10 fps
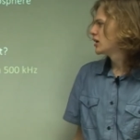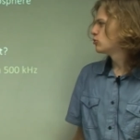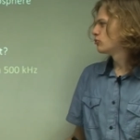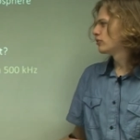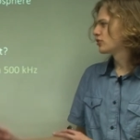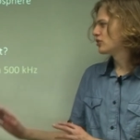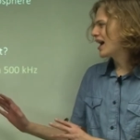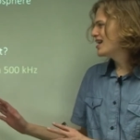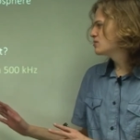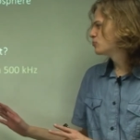It reflects
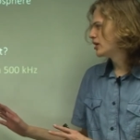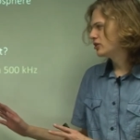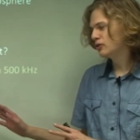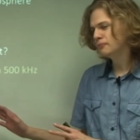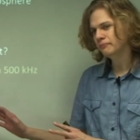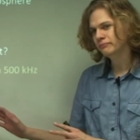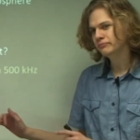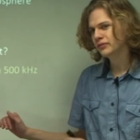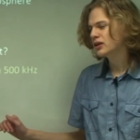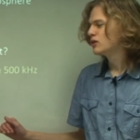AM radio,
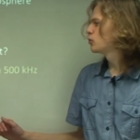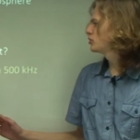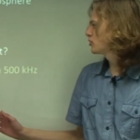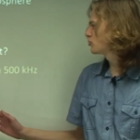which has